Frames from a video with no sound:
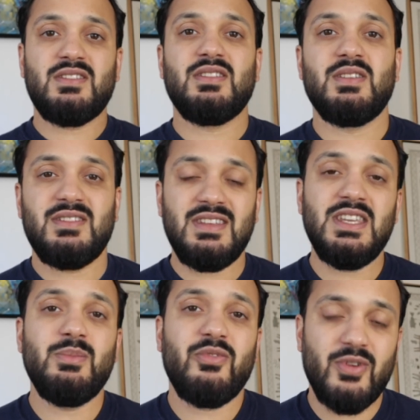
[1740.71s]
to the
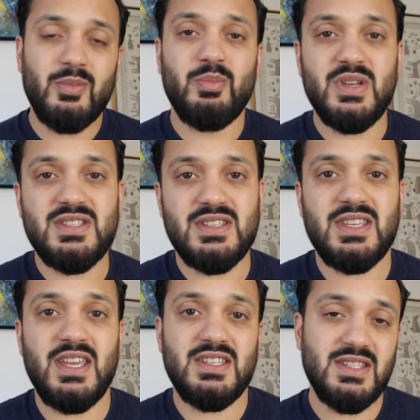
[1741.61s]
team from a business
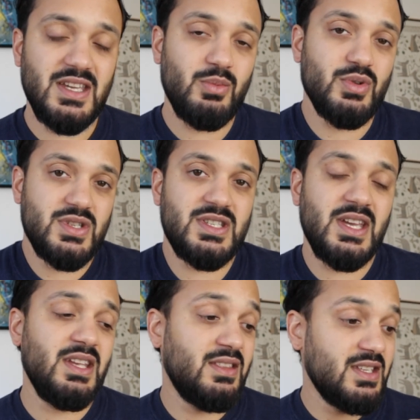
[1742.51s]
case, they will
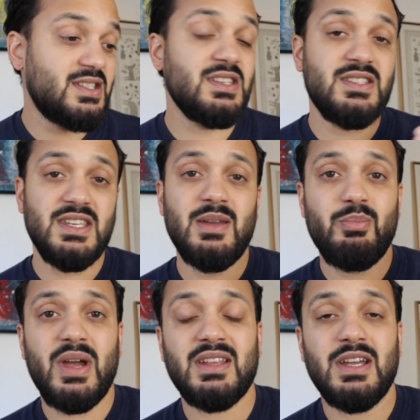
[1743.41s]
say, this is the
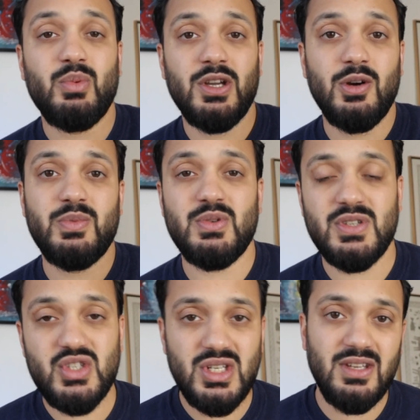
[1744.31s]
impact that we hope to
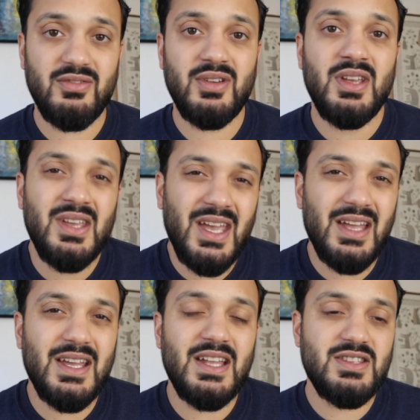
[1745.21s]
achieve,
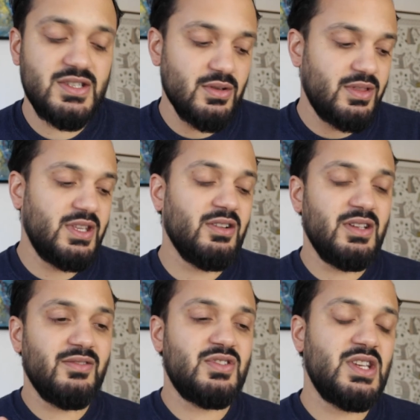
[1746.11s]
and hence your
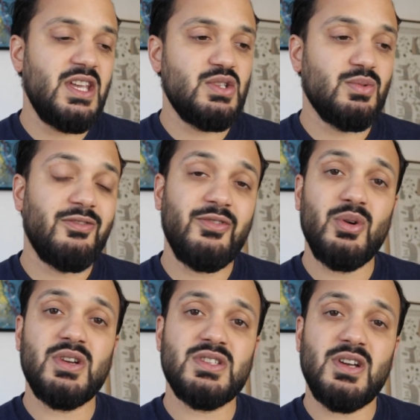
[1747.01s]
theory of change will
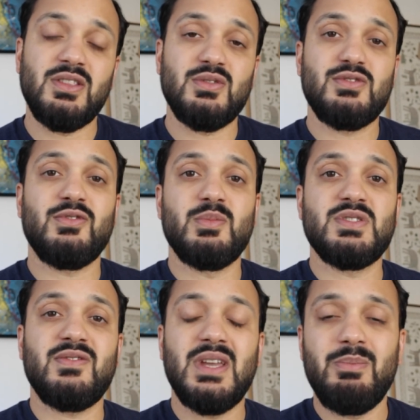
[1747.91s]
focus on those forms
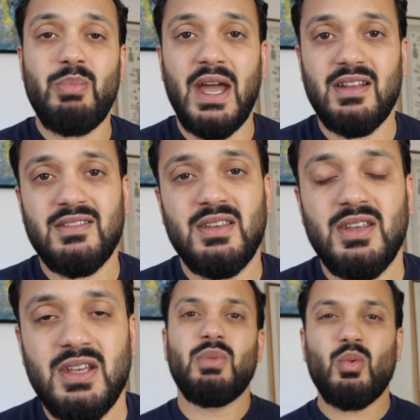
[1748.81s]
of impact.
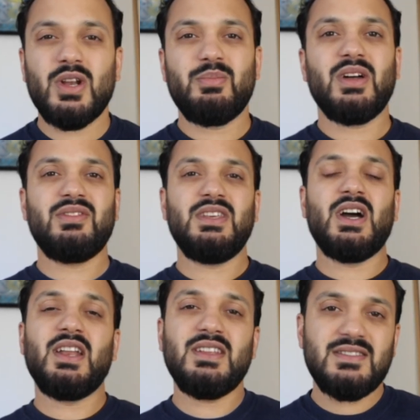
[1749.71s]
But what about the
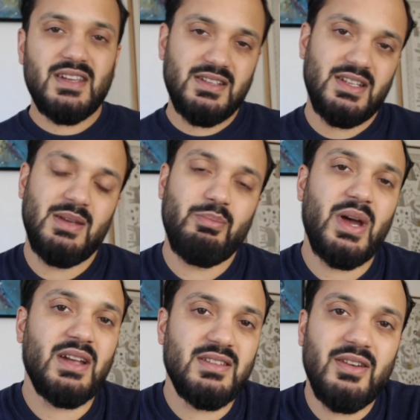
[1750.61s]
unintended
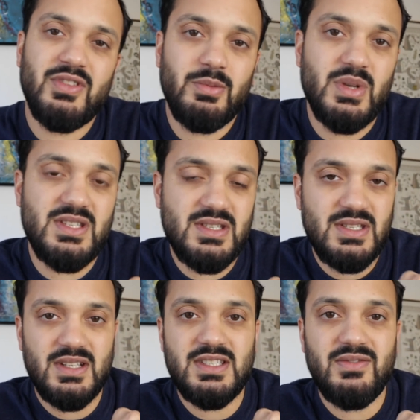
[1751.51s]
impact of their
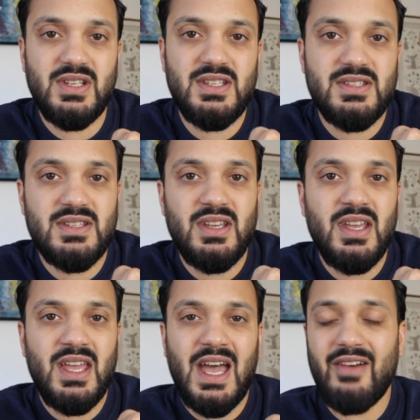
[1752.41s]
business activities?
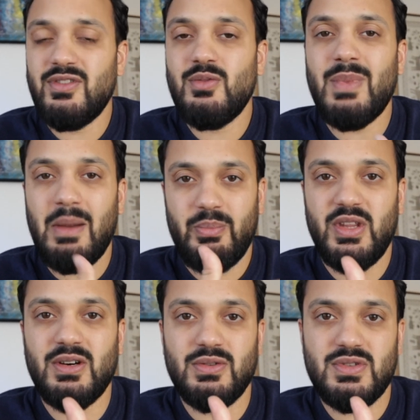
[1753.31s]
Have you mapped
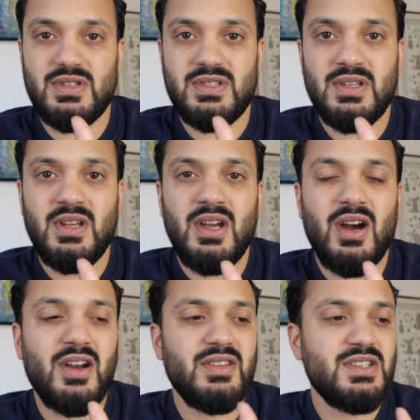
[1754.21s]
those?
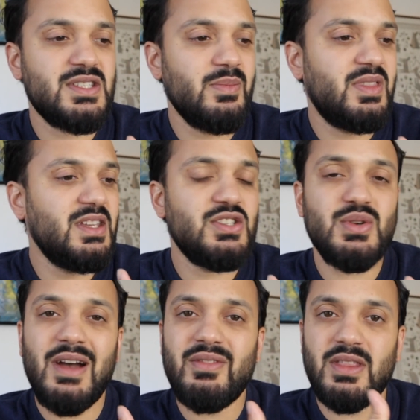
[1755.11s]
Are there some things
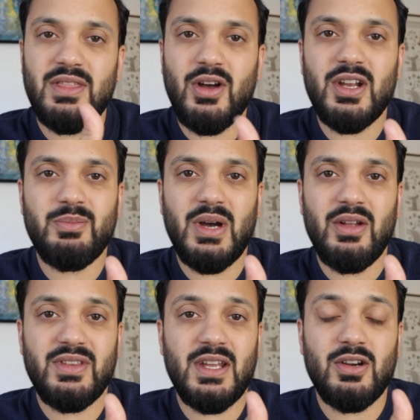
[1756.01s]
you haven't thought
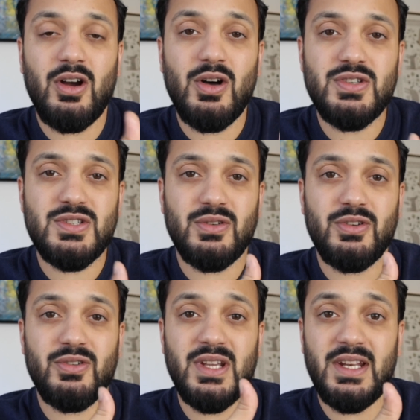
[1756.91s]
about that are also
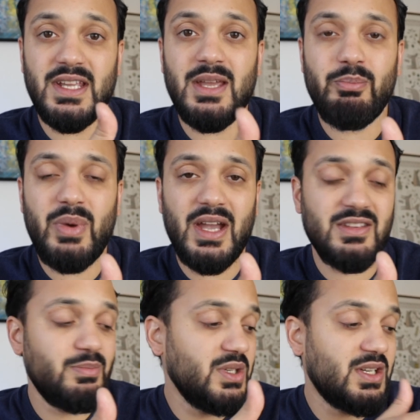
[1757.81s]
creating
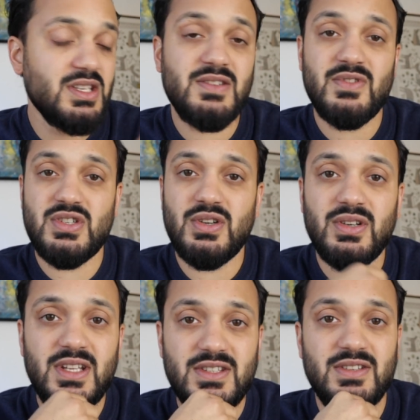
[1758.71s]
impact because of a
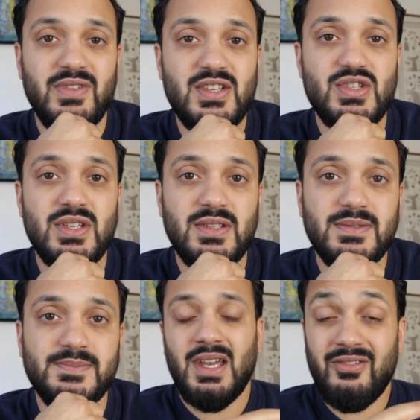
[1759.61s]
certain intervention?
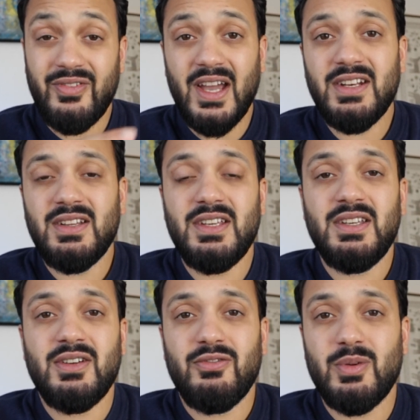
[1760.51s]
And
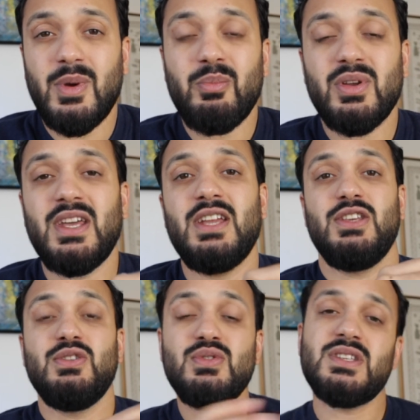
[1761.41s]
finally, remember that
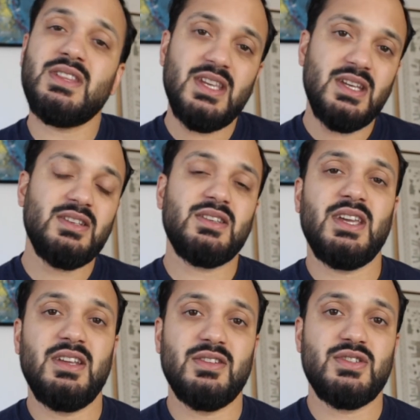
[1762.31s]
using the
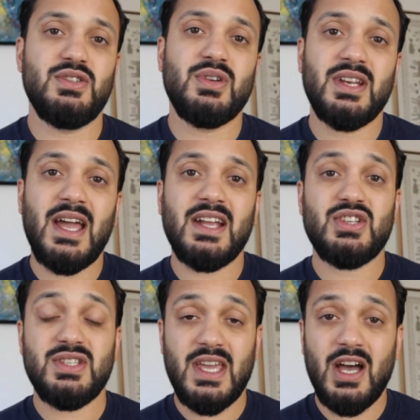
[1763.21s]
indicators, you can
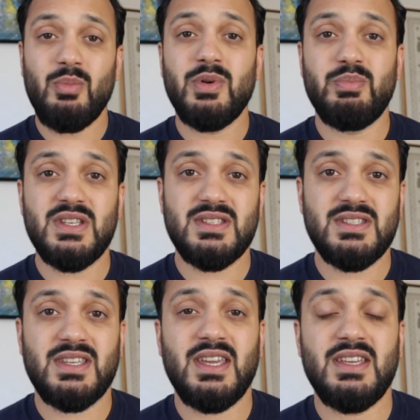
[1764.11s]
actually help a
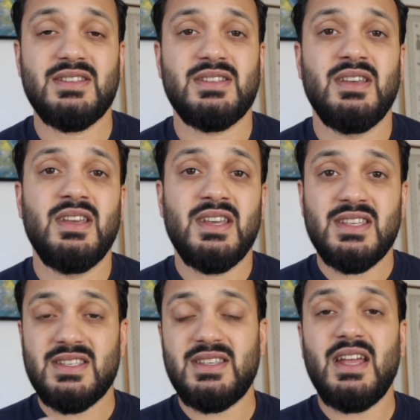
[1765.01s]
business case
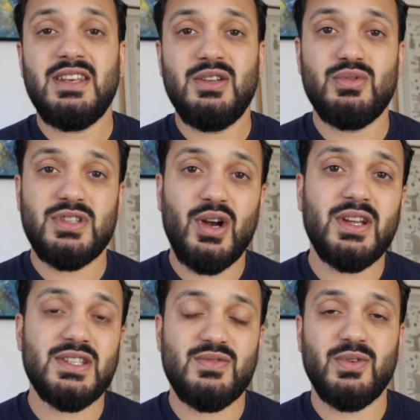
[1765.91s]
set new
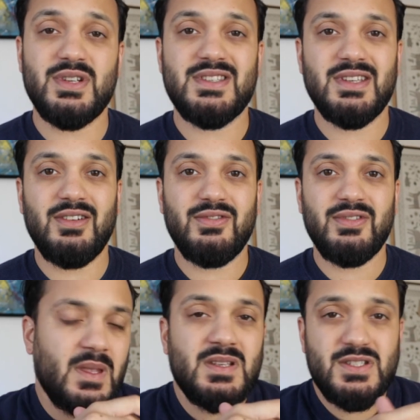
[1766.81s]
targets for itself.
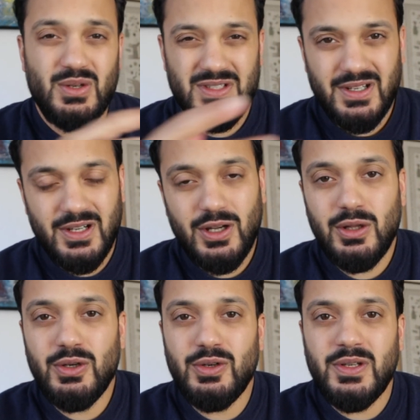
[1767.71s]
So to
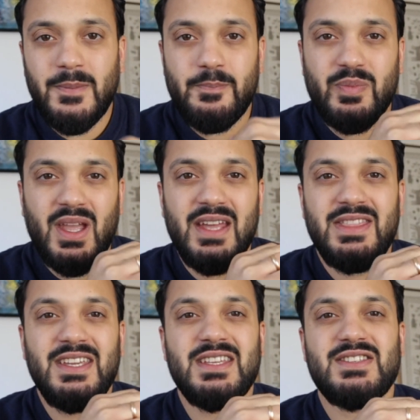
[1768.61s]
conclude, I
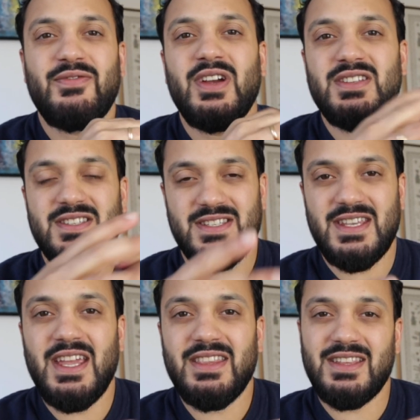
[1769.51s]
think it's fair to
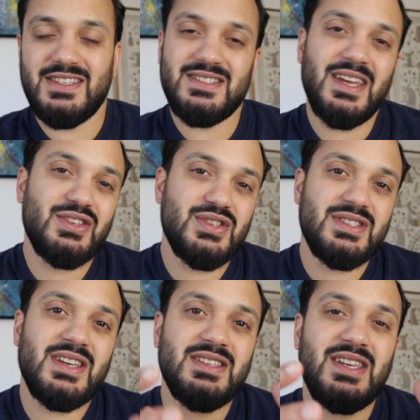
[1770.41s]
say that this
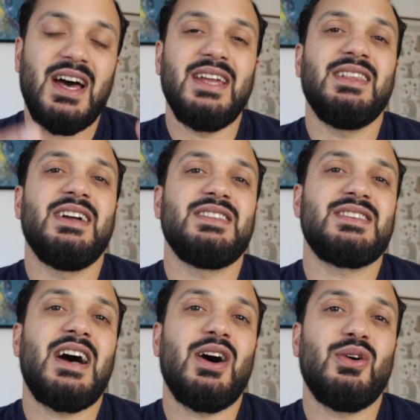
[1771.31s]
exercise highlights
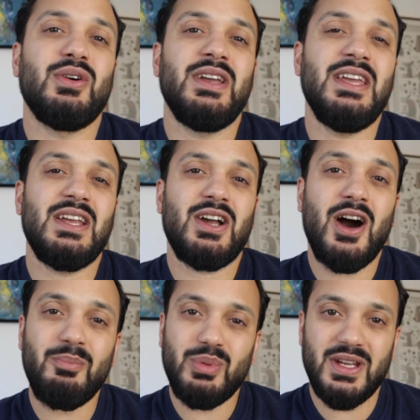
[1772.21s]
how
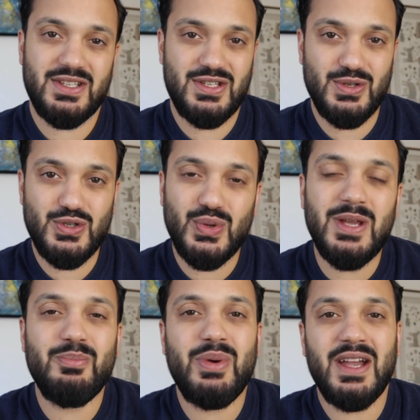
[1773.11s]
complex social
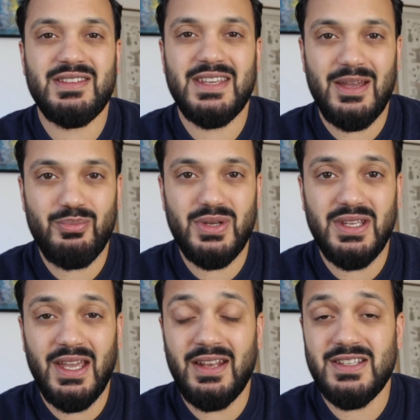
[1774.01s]
impact can
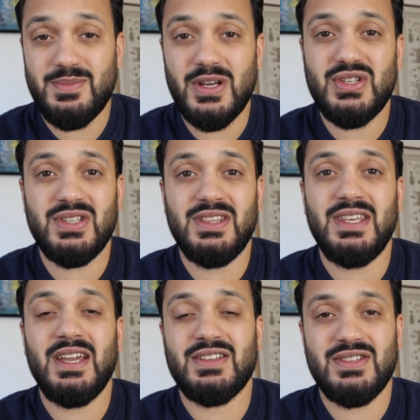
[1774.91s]
be, and especially
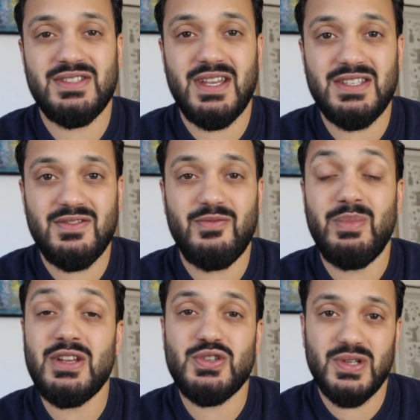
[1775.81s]
the exercise of
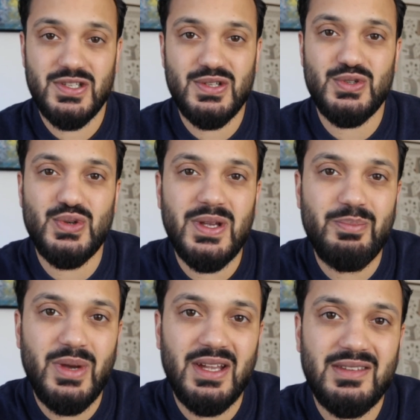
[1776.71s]
measuring social impact.